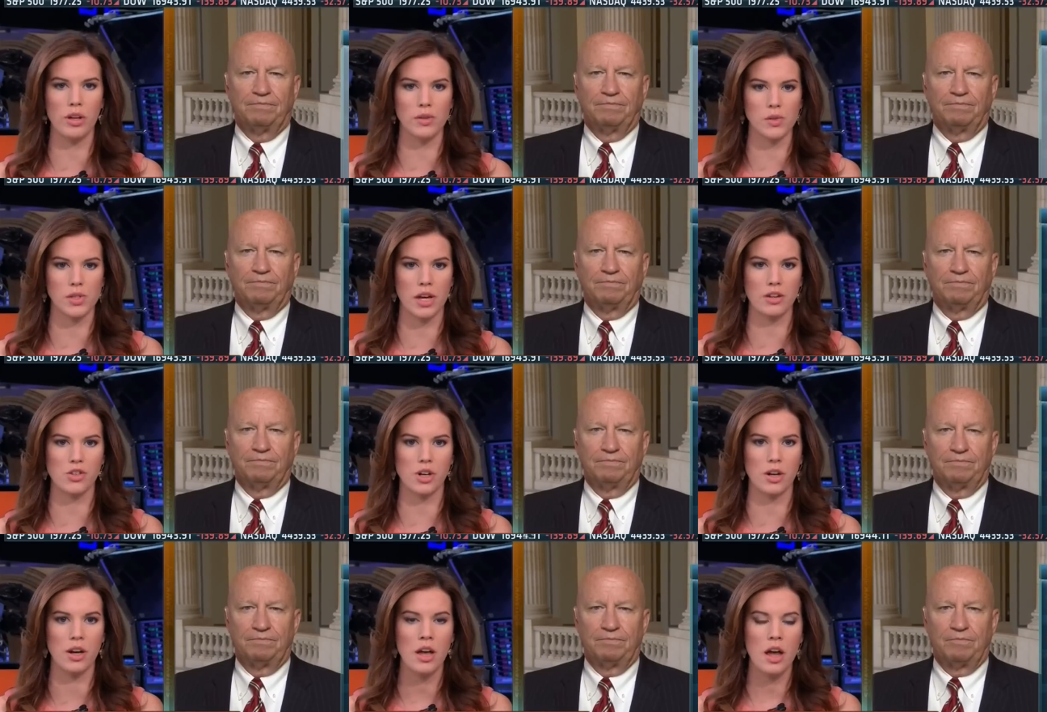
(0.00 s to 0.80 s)
Speaker 1: oil
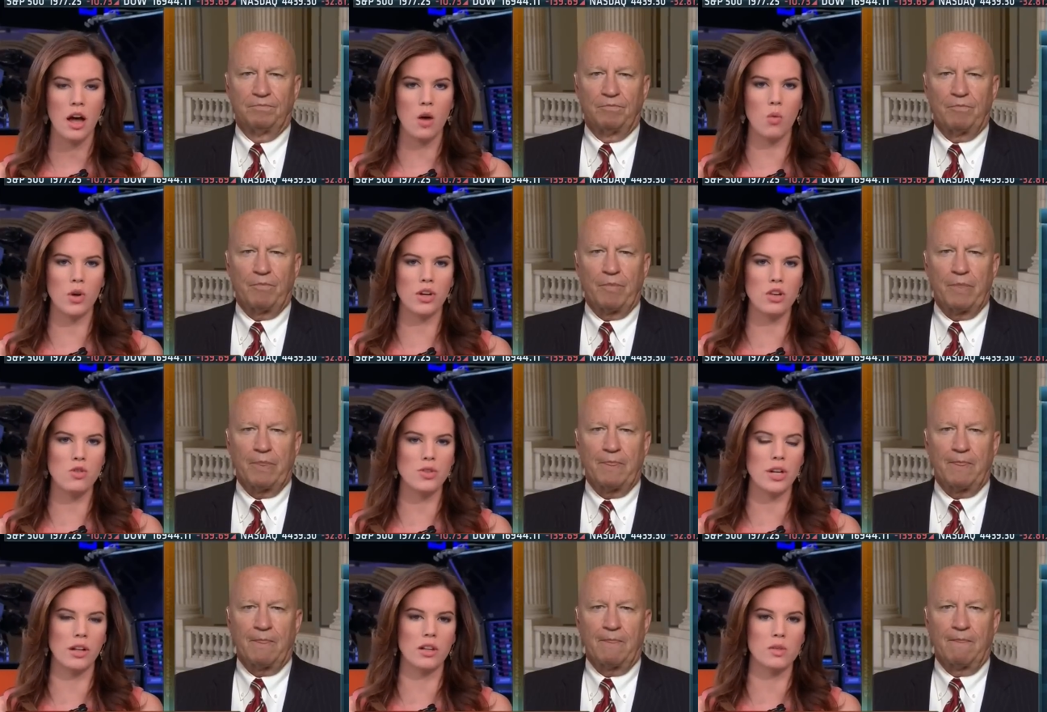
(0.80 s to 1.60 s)
sector. Uh,
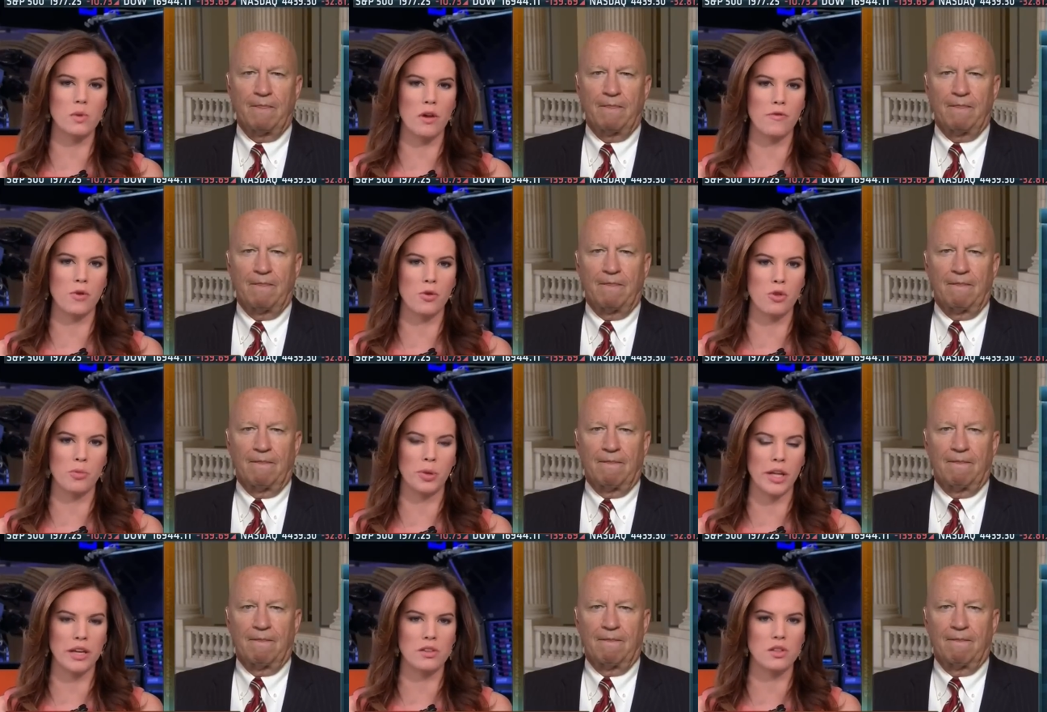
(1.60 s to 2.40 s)
what can you tell us about
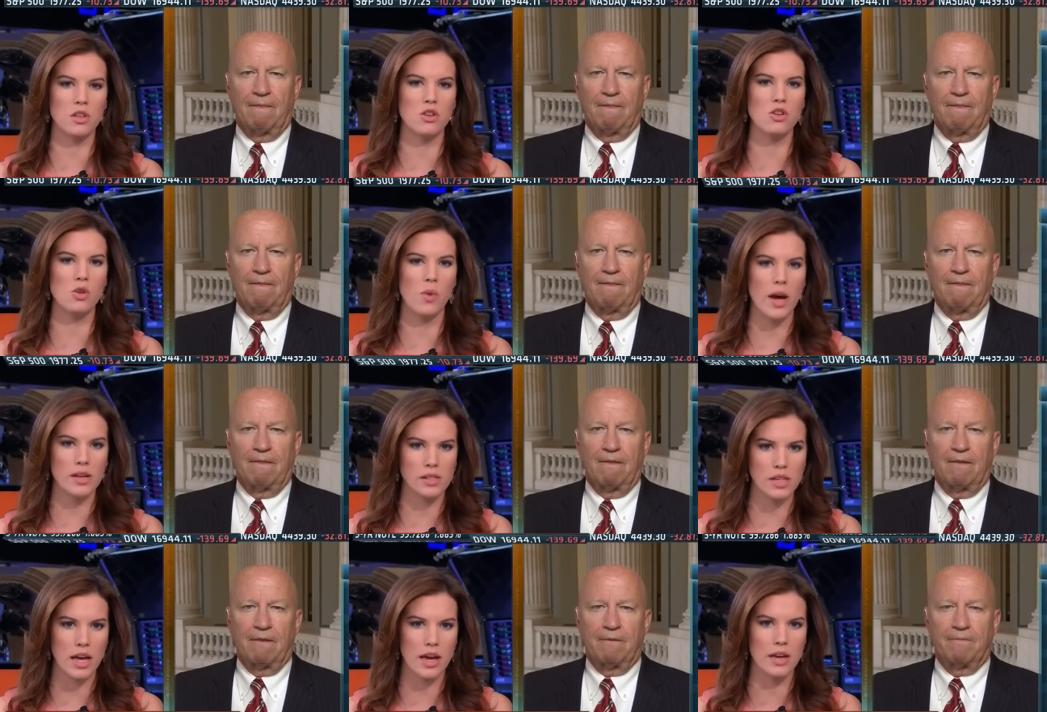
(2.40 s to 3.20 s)
further plans the
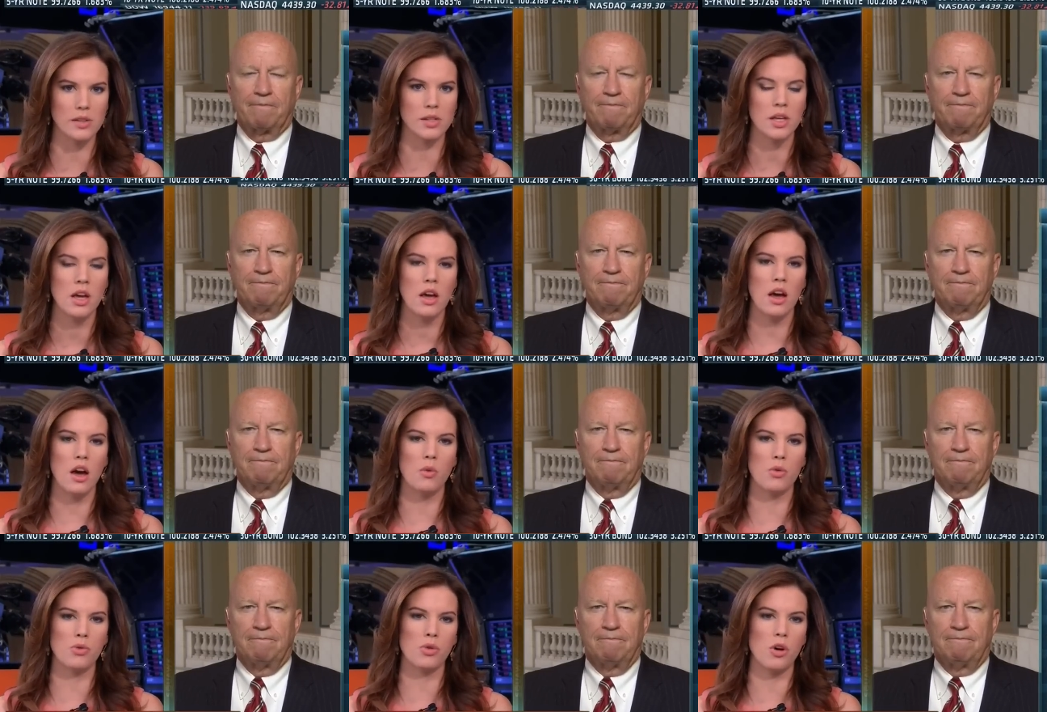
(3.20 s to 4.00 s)
U.S. has
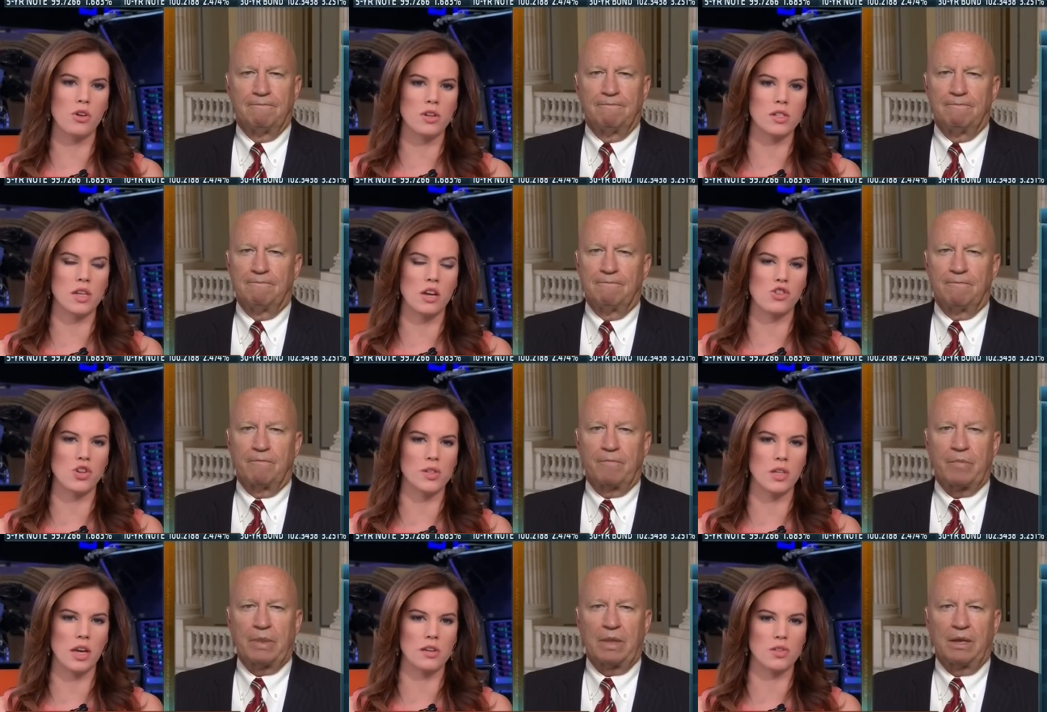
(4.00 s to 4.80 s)
uh, with regard to
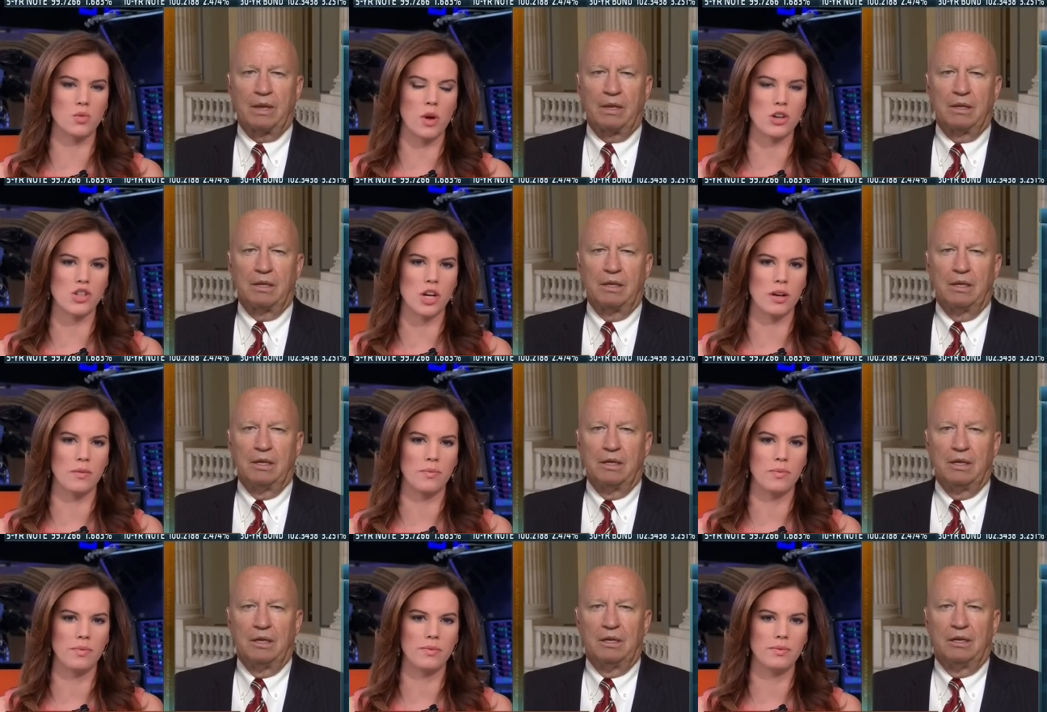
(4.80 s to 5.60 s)
sanctions against
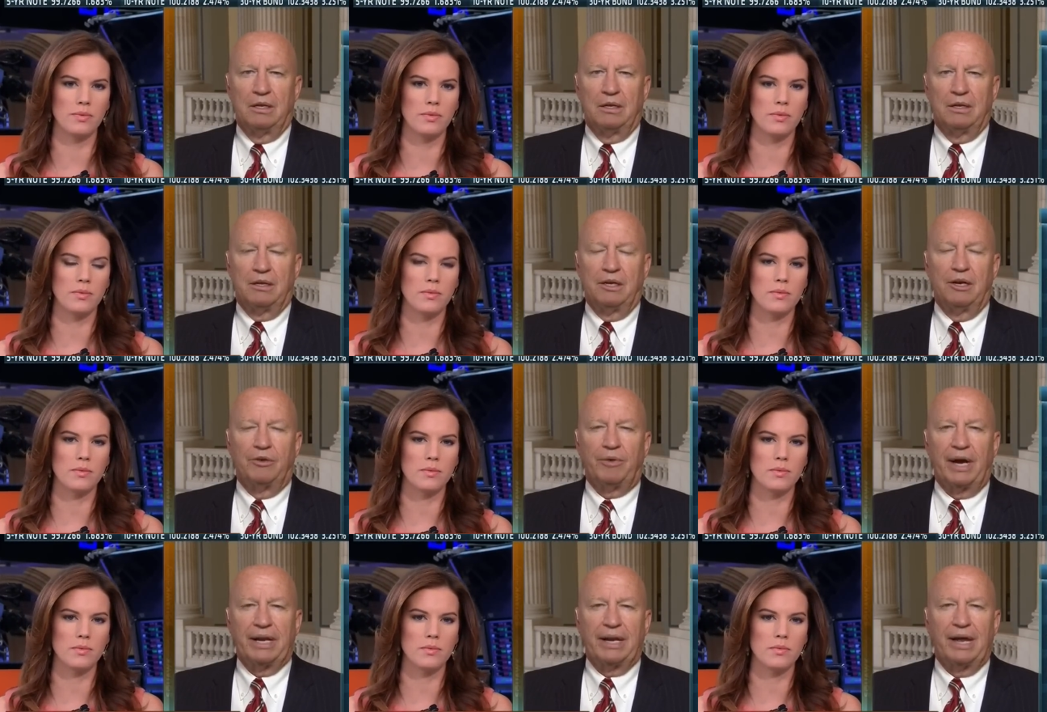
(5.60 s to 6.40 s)
Russia?
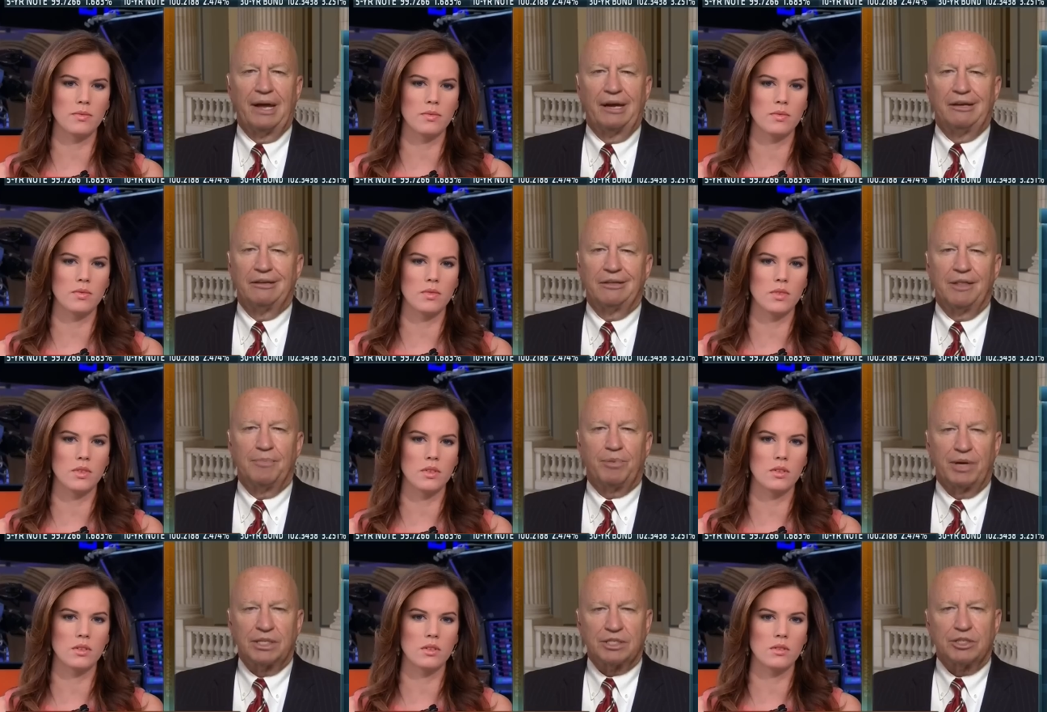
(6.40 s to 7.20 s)
Speaker 2: You know, right now,
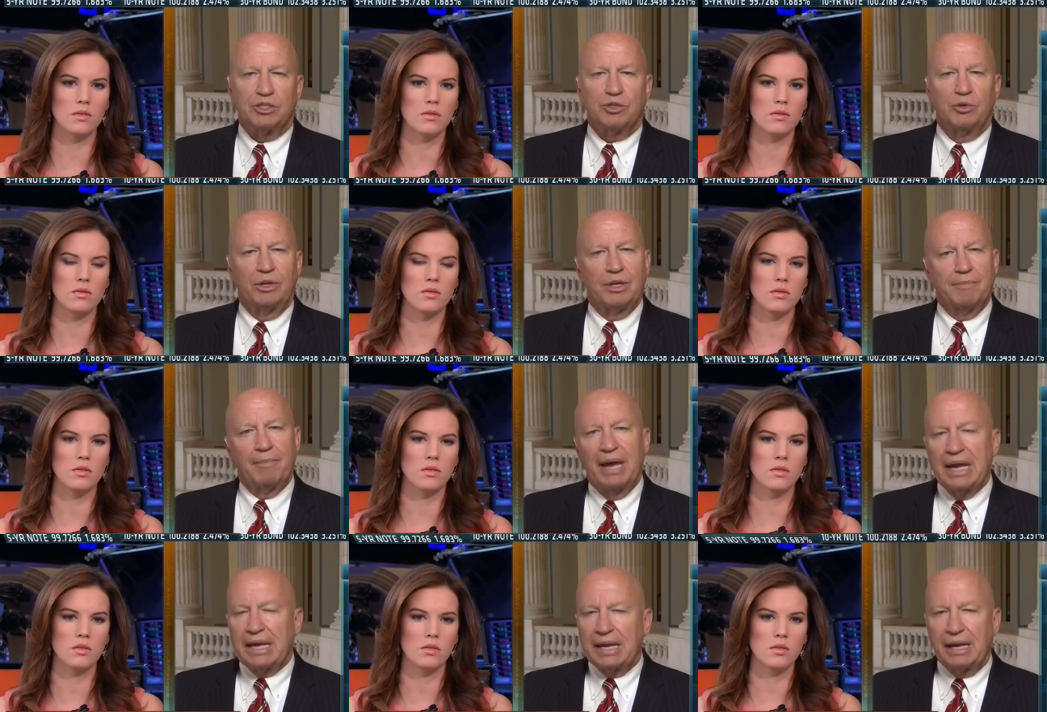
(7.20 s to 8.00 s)
the president's
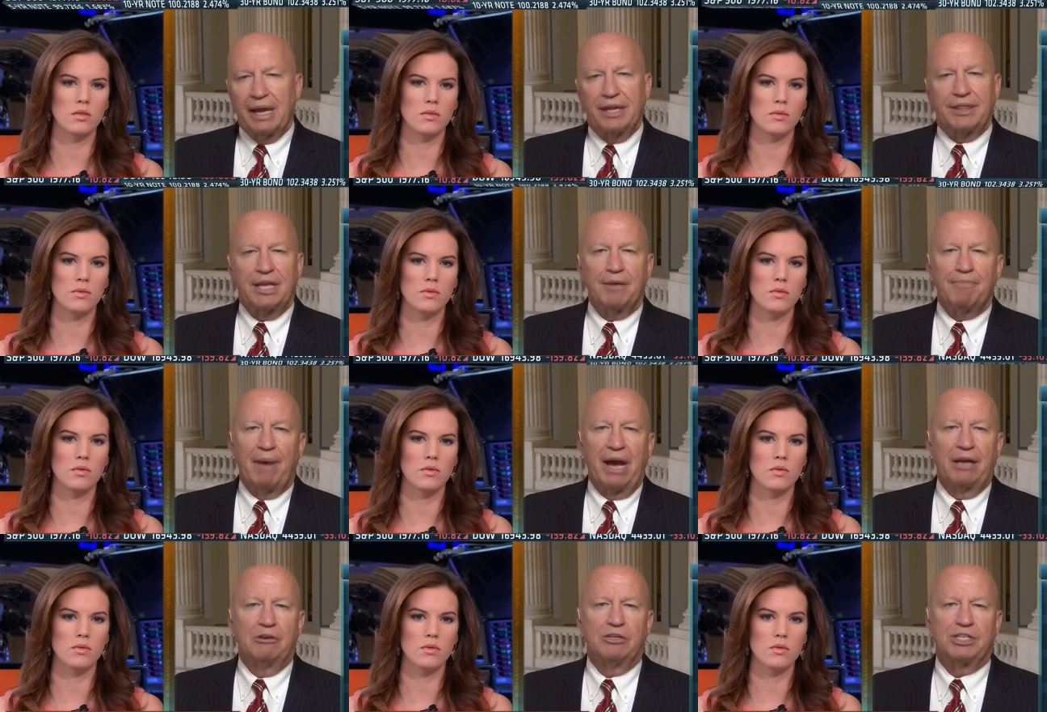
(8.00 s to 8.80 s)
really making, I
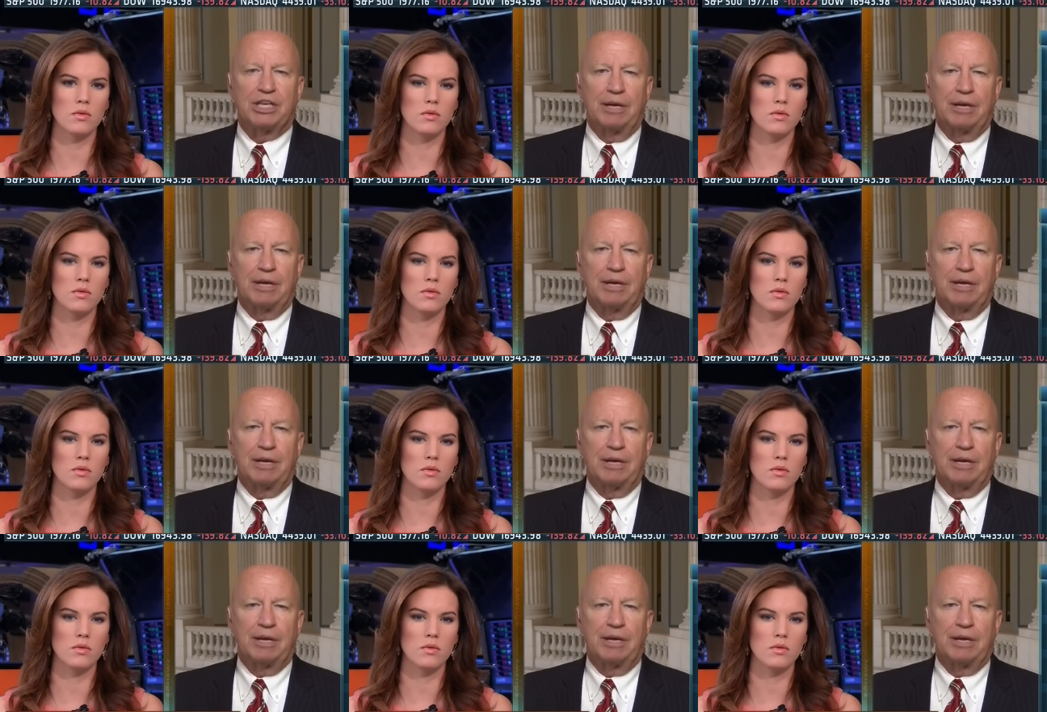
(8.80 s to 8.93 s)
think, minor